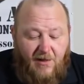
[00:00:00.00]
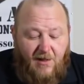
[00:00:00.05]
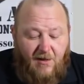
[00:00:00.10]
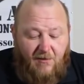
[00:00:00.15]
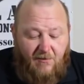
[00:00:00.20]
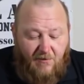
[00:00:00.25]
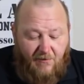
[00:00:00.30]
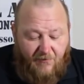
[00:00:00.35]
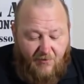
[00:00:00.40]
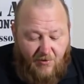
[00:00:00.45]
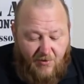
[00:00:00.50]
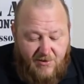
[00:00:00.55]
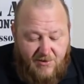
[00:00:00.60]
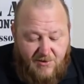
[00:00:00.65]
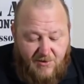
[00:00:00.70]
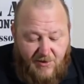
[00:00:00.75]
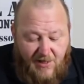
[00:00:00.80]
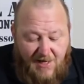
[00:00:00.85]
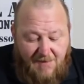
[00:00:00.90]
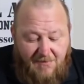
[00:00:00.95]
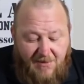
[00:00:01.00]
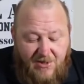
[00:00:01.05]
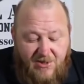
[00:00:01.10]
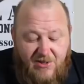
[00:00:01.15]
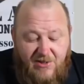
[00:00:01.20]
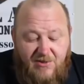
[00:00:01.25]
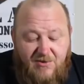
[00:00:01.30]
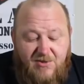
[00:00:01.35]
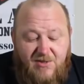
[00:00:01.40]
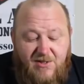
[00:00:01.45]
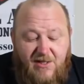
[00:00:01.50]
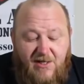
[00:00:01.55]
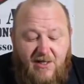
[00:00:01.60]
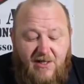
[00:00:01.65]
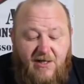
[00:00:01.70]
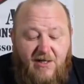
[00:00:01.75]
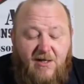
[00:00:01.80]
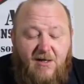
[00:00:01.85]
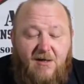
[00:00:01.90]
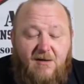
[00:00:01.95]
Now, of course, the ammunition you see
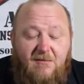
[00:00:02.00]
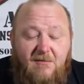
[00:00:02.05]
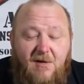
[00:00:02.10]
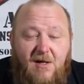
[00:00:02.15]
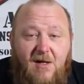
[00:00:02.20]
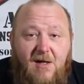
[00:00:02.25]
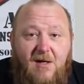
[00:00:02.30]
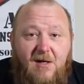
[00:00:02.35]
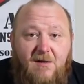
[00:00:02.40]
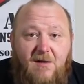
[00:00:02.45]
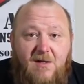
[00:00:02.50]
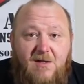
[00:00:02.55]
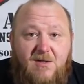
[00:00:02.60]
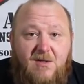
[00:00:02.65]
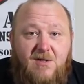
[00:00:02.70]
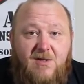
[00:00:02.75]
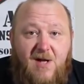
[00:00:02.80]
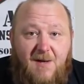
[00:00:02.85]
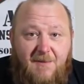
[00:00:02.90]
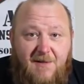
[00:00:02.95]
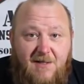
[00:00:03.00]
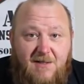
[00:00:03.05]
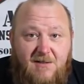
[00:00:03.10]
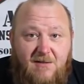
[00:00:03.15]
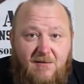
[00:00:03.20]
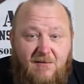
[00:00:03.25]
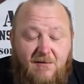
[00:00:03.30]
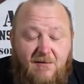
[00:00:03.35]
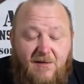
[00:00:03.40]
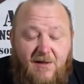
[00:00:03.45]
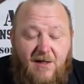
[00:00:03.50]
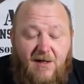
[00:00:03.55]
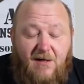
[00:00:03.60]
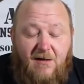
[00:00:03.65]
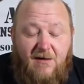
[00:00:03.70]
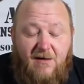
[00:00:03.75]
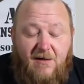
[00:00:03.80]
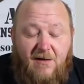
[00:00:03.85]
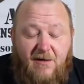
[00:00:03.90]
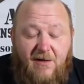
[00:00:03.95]
in here, these are dummies. They
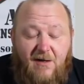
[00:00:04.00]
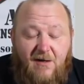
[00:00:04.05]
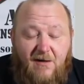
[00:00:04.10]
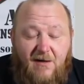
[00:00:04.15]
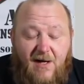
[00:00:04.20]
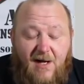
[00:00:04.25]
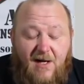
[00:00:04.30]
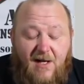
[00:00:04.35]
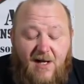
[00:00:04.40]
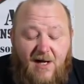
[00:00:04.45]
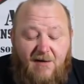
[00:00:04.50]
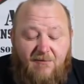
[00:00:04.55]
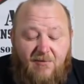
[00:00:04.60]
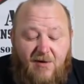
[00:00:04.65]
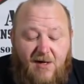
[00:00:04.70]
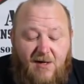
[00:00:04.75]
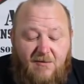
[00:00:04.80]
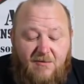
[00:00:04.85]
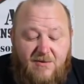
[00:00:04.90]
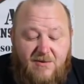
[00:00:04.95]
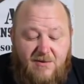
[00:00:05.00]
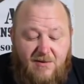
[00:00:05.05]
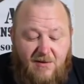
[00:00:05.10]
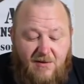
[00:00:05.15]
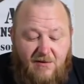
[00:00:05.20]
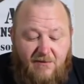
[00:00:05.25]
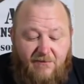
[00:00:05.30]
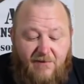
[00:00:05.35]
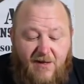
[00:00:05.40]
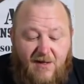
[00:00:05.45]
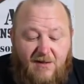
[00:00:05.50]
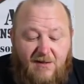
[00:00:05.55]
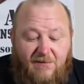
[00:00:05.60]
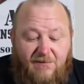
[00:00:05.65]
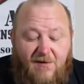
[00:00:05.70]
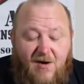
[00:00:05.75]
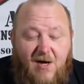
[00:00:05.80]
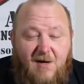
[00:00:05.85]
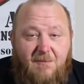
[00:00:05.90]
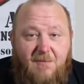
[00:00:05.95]
are not live rounds. In fact, the
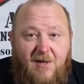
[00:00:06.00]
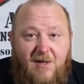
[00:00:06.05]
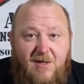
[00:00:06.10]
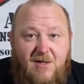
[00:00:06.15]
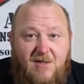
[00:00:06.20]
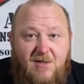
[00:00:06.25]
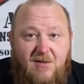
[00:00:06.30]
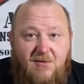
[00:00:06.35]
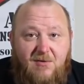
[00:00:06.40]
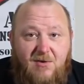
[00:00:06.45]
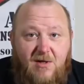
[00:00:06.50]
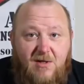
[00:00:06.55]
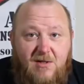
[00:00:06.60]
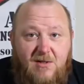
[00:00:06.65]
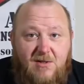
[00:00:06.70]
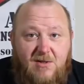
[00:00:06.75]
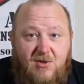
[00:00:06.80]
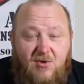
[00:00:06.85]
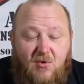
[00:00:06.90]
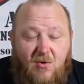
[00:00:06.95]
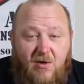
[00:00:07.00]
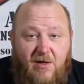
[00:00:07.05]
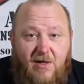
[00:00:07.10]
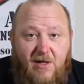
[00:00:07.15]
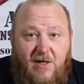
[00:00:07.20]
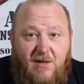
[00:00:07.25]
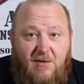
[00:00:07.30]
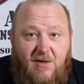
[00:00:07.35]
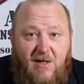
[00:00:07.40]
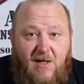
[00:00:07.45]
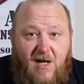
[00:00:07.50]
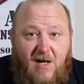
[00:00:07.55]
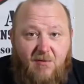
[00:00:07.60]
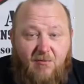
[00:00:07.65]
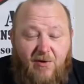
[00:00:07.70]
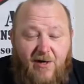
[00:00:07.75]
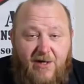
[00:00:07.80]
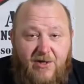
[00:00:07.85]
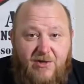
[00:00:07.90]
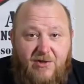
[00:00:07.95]
firing pin is short. It
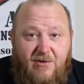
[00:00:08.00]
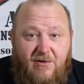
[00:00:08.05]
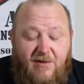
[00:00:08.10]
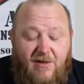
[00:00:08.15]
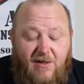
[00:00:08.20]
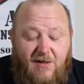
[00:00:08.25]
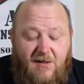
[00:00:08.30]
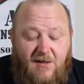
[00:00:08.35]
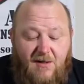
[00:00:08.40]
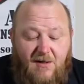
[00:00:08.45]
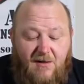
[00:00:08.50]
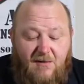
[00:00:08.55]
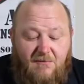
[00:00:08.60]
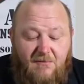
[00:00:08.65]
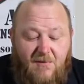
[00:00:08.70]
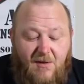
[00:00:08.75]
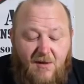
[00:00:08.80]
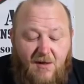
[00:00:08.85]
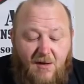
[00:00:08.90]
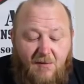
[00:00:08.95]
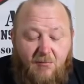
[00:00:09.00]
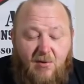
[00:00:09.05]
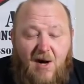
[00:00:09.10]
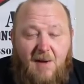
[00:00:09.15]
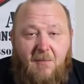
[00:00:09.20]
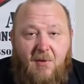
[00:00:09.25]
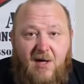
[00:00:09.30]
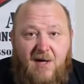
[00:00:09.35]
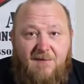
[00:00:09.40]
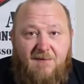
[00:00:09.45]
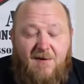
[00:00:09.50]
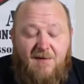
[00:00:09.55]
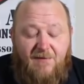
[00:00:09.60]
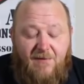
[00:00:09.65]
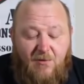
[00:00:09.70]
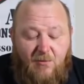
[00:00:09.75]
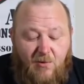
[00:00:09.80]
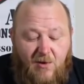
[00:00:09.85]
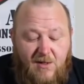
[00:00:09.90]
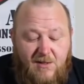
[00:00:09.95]
cannot reach the primer even
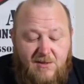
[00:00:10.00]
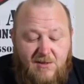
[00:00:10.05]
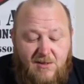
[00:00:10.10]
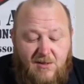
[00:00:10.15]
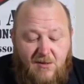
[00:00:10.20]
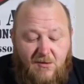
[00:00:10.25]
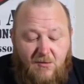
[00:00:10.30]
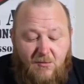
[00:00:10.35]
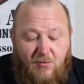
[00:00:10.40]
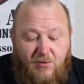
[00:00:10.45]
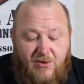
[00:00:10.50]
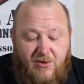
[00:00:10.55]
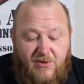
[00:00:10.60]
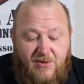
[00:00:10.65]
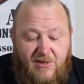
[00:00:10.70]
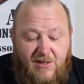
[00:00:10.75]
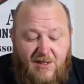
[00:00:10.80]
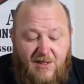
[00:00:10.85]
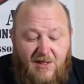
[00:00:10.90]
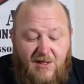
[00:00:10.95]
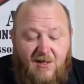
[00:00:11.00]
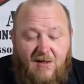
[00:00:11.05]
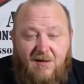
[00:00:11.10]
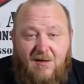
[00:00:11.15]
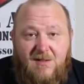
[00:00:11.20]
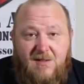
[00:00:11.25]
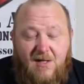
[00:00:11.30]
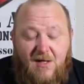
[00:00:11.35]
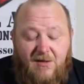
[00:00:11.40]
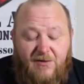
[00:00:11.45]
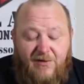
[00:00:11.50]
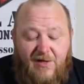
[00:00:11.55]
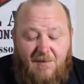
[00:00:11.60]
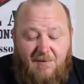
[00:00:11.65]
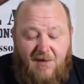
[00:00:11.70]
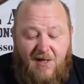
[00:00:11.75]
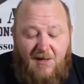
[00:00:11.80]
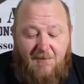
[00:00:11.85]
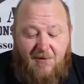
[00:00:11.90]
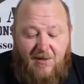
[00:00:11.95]
if it was. So what you're seeing here is all
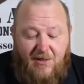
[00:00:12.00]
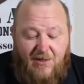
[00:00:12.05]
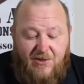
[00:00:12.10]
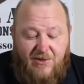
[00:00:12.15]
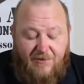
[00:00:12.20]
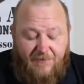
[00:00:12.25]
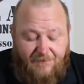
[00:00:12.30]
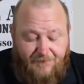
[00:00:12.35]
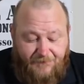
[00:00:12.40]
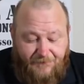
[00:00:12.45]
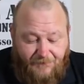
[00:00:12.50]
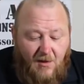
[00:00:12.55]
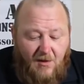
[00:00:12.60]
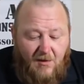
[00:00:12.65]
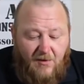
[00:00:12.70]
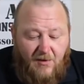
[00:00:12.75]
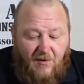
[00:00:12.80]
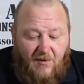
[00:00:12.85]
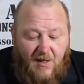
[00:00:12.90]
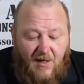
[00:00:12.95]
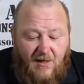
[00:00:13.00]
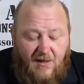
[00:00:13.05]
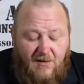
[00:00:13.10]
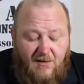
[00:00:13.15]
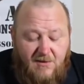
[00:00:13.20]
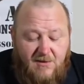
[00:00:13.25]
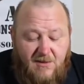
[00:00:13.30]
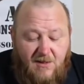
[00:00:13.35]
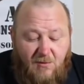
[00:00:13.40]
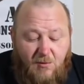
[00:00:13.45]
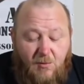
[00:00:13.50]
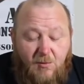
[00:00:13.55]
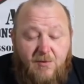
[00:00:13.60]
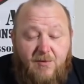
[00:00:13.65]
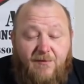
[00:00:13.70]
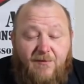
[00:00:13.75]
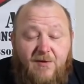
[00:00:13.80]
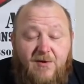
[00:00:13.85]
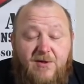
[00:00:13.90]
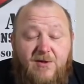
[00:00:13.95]
dummy ammunition. The Glock is what
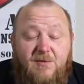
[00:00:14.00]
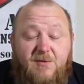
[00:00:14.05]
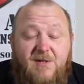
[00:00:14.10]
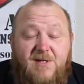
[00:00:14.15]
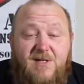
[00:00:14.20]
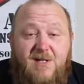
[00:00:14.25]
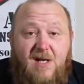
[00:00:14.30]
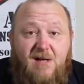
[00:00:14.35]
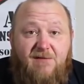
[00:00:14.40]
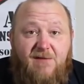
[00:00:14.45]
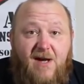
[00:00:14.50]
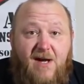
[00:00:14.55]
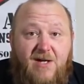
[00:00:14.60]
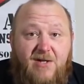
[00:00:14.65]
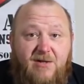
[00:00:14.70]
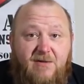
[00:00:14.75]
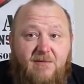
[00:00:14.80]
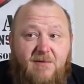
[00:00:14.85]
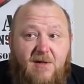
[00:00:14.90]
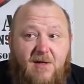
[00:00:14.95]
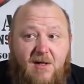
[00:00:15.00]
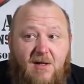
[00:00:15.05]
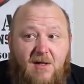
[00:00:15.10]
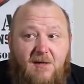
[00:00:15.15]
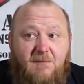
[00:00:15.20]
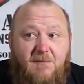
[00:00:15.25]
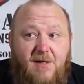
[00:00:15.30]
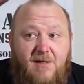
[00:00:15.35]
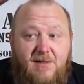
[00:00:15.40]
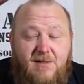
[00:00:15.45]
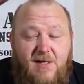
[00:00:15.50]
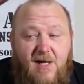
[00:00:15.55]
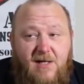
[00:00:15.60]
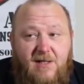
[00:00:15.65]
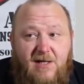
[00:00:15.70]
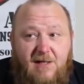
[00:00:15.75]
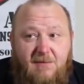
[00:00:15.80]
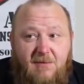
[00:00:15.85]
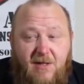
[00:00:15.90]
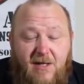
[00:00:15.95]
we refer to as safe action. It's
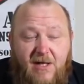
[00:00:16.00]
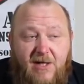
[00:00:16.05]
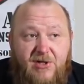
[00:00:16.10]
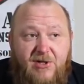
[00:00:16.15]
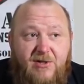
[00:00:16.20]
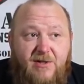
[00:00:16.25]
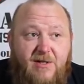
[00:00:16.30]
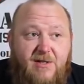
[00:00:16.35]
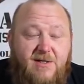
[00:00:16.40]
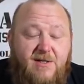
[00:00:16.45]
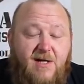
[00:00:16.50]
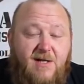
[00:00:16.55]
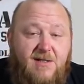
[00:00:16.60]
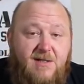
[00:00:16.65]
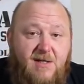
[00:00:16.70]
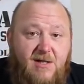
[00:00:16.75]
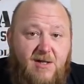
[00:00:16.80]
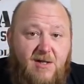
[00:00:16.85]
not double action. It's not